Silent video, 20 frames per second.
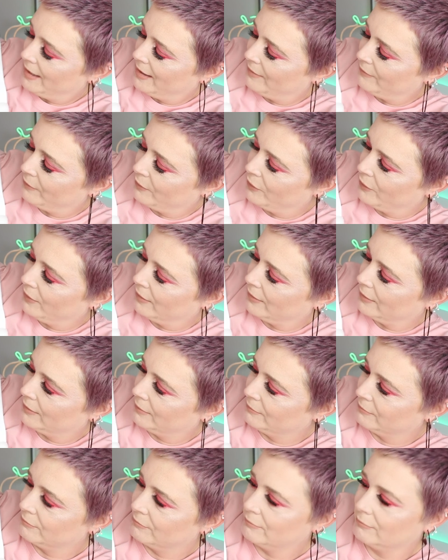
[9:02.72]
of a
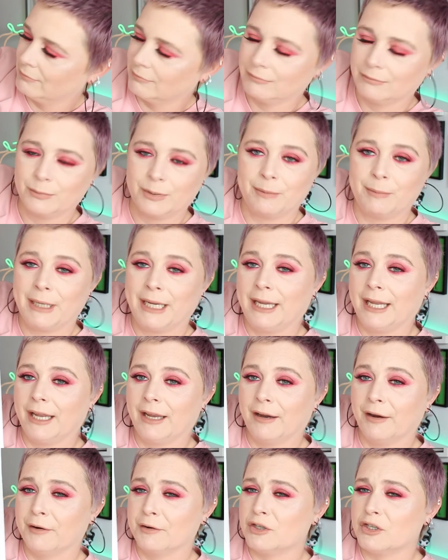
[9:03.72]
girl with pink
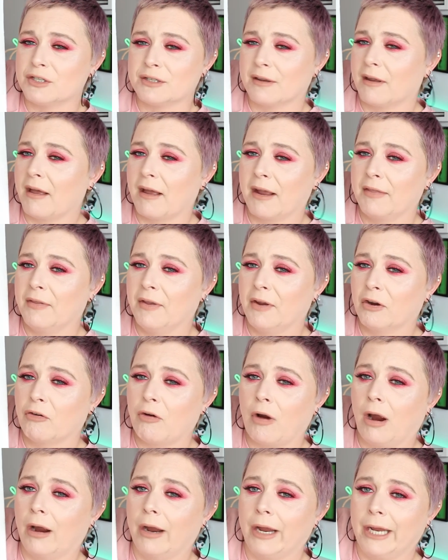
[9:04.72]
hair just lying there
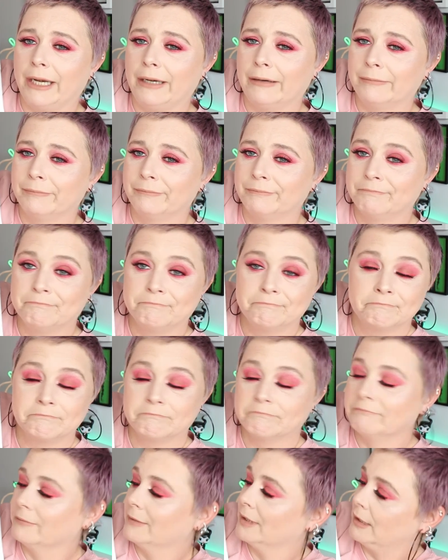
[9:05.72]
crying.
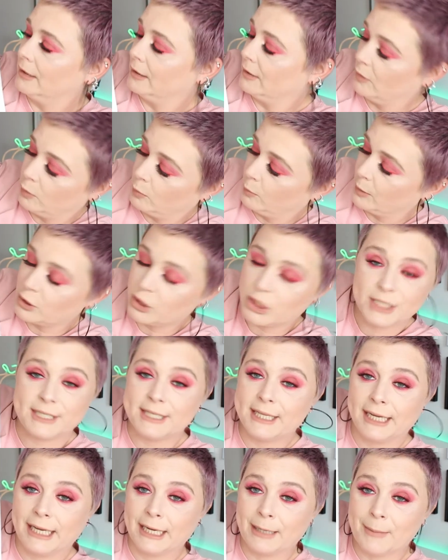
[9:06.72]
Don't know what she's
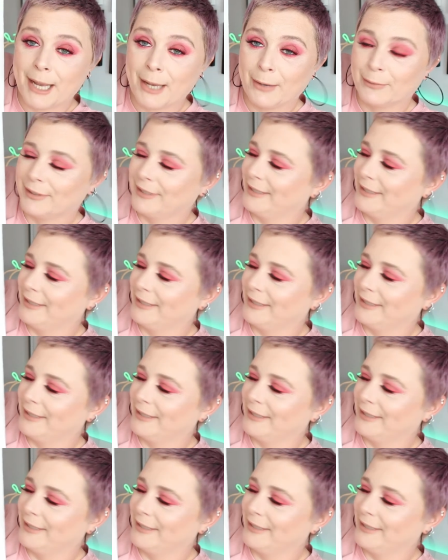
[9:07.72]
thinking about.